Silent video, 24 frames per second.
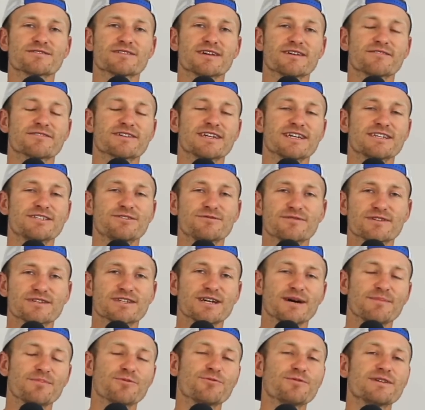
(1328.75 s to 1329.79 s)
So I will catch you in a
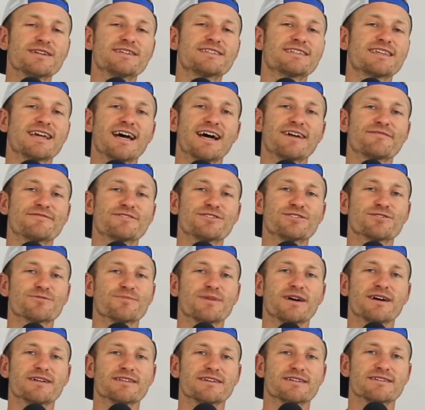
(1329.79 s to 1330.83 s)
couple weeks after
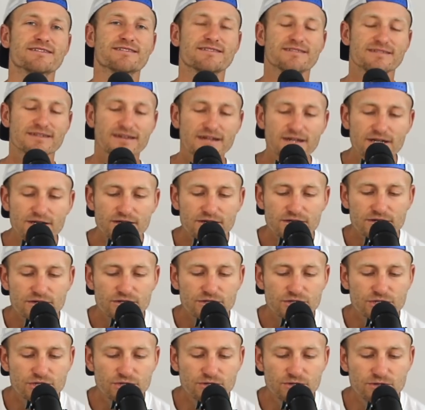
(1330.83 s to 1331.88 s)
Yermala.
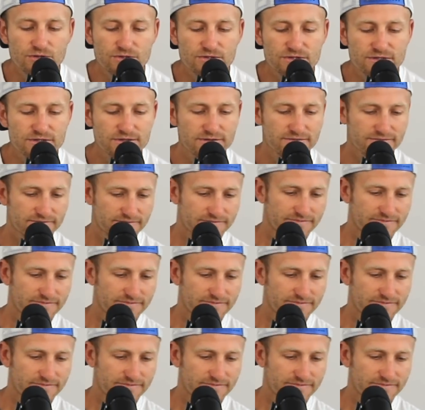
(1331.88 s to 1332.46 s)
Shoots.